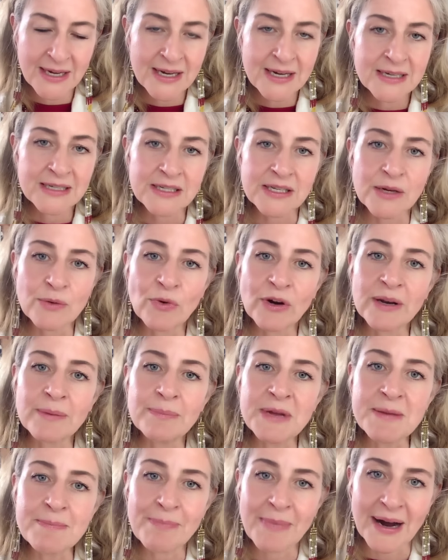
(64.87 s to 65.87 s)
So you want to
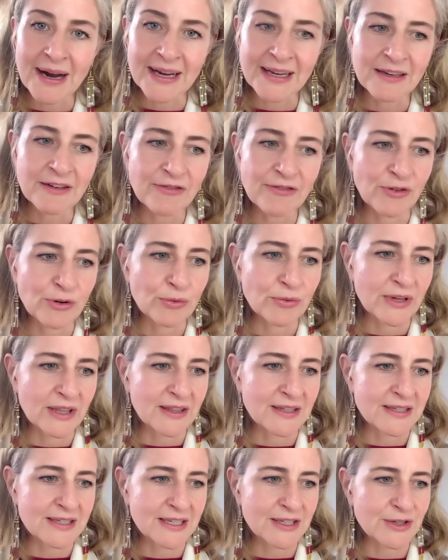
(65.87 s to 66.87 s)
be mindful with the
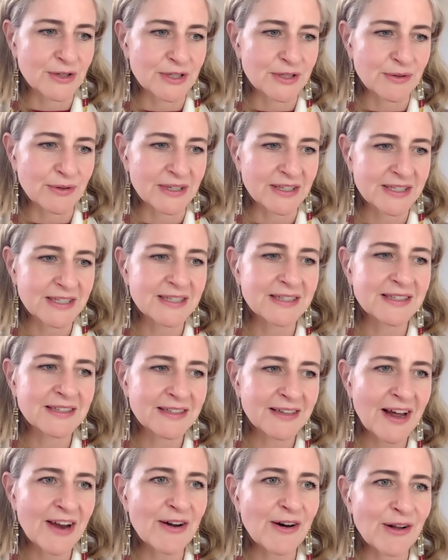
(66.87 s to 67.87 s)
citrus oils.
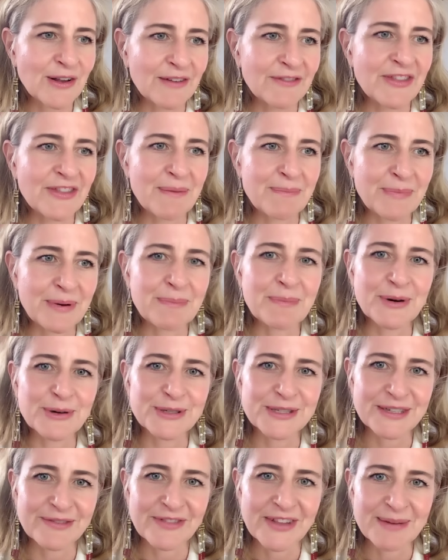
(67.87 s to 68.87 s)
Not all of them, but
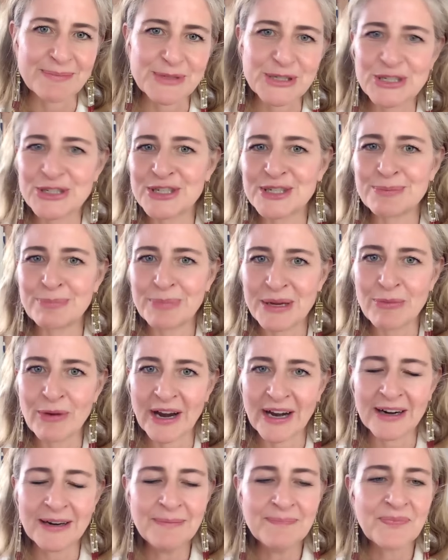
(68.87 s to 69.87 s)
most of them, so just
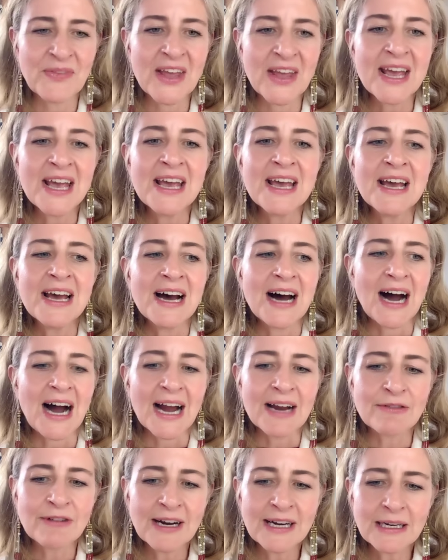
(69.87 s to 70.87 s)
beware. I
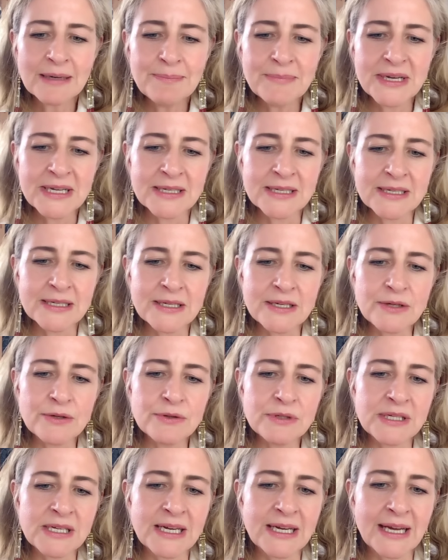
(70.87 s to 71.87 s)
recommend
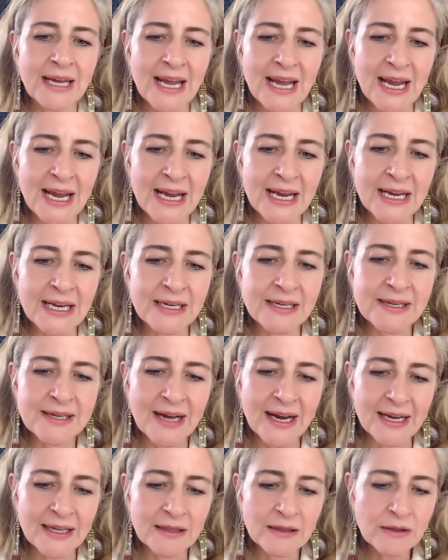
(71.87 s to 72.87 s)
using a
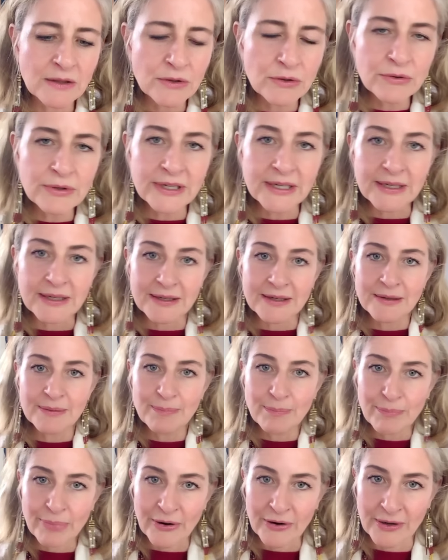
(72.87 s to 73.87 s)
diluted
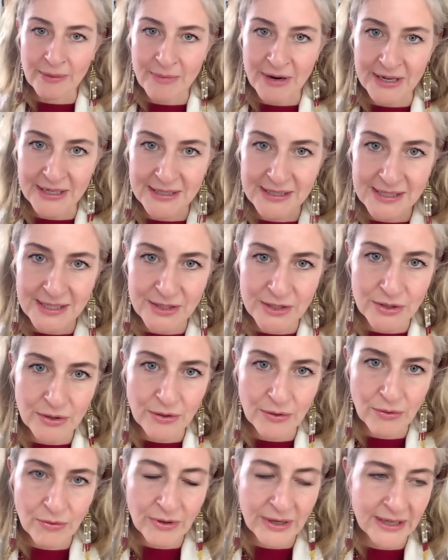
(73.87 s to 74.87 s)
bergamot essential
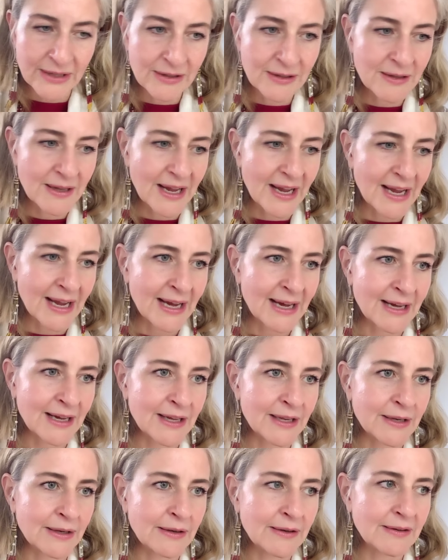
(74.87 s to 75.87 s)
oil,
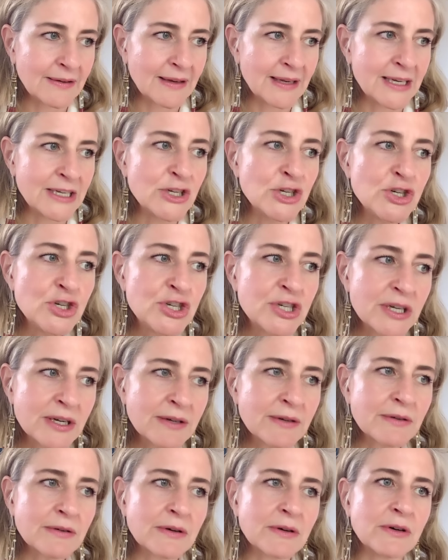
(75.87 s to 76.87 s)
and in
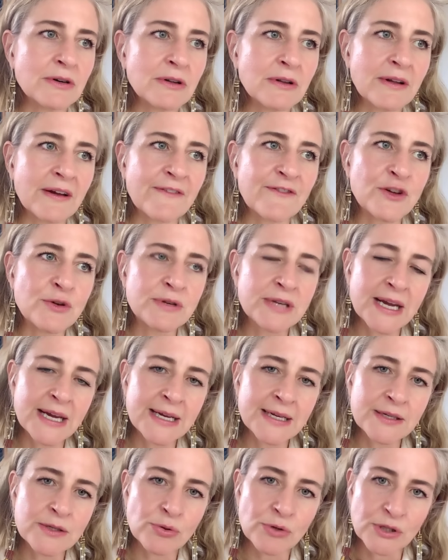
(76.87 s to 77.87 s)
general, if you take
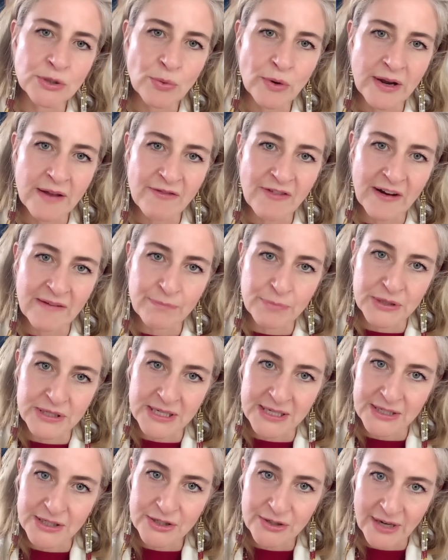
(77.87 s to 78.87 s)
it to a
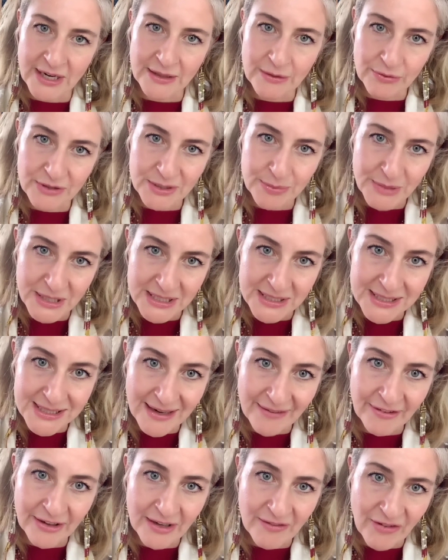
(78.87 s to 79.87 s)
25% strength, which means
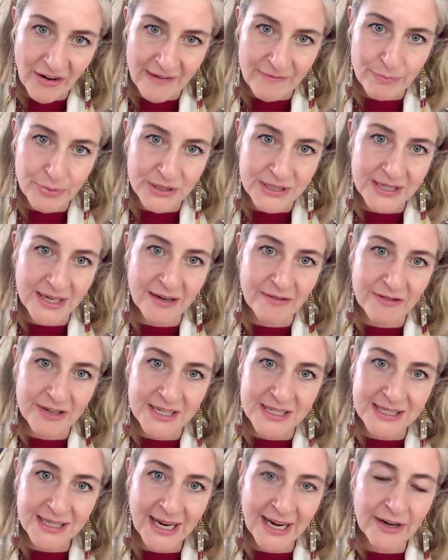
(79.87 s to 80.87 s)
75% of it
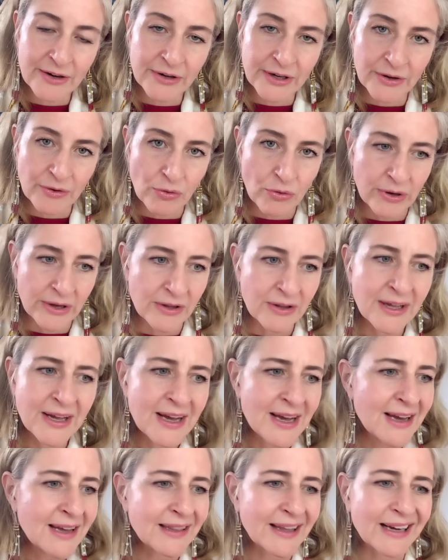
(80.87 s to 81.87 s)
is carrier oil,
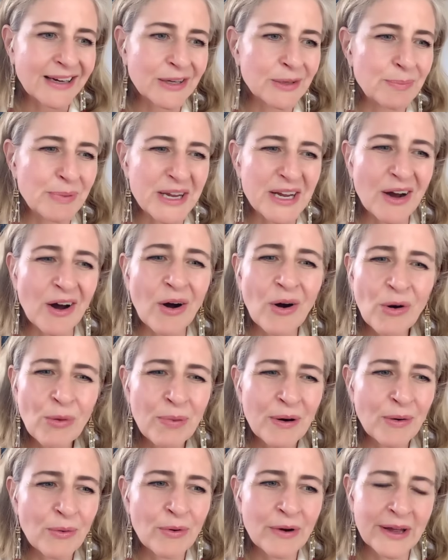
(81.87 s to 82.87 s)
that could be
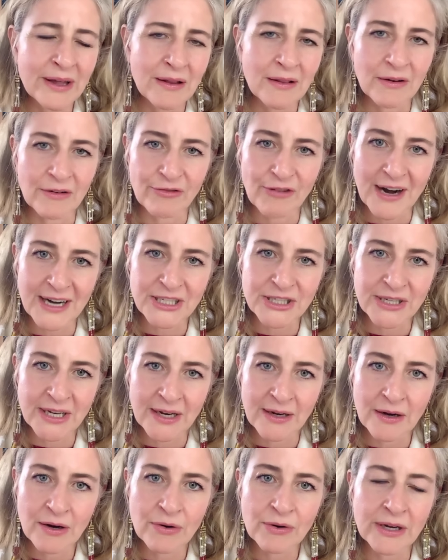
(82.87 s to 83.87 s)
jojoba oil or
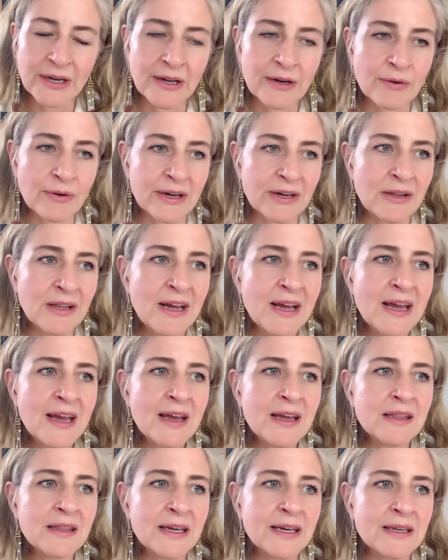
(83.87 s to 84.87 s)
fractionated coconut oil,
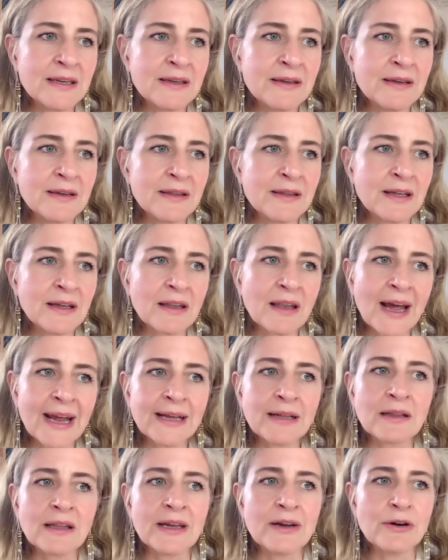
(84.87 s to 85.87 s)
then the
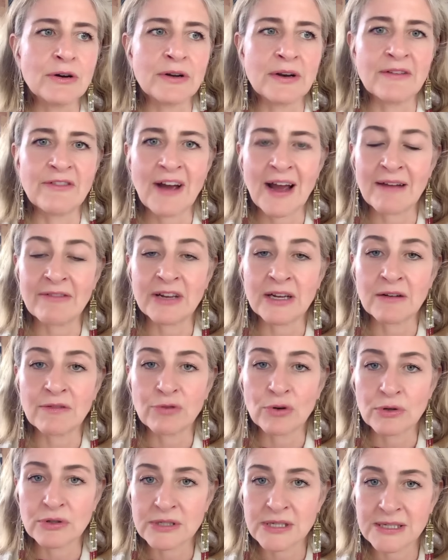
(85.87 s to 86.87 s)
likelihood of having a
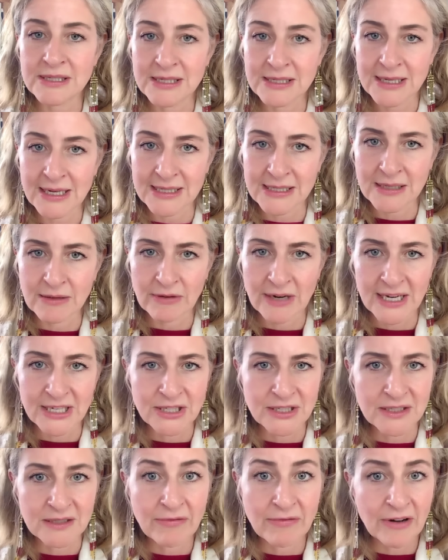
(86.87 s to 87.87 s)
photosensitizing
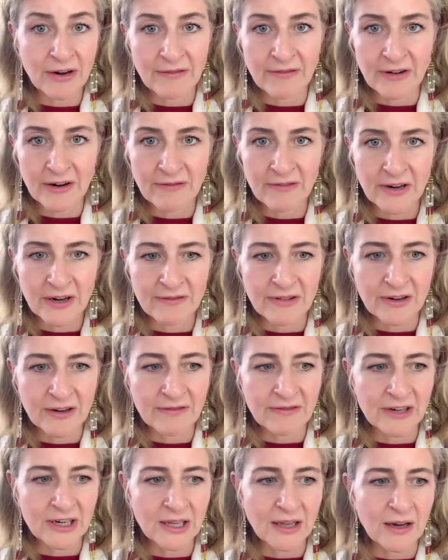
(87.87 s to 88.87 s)
reaction is very, very, very, very,
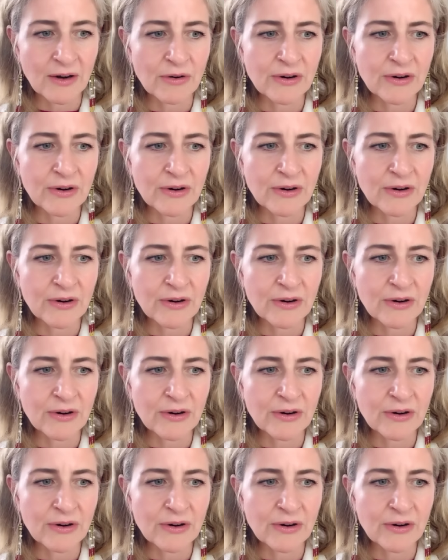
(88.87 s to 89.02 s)
very low.